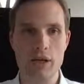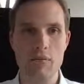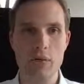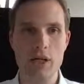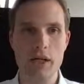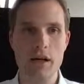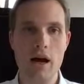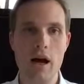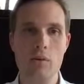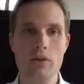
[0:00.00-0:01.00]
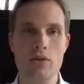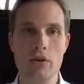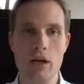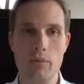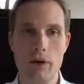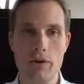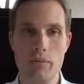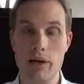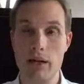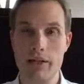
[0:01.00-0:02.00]
meaning are we talking about a
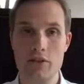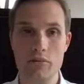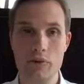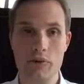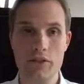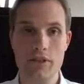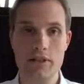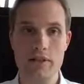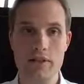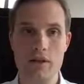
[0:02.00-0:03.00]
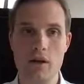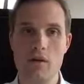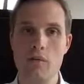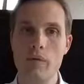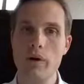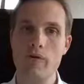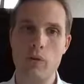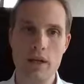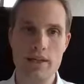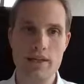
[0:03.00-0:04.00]
bilateral process where we have
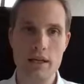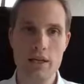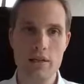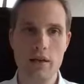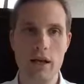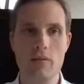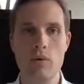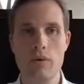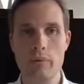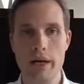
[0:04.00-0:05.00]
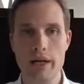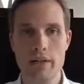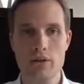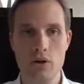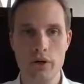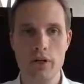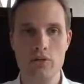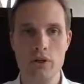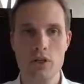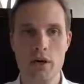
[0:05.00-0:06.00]
one seller and one buyer talking to
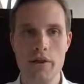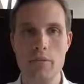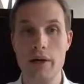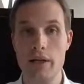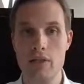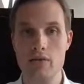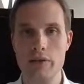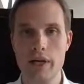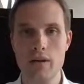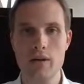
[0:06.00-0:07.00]
each other bilaterally,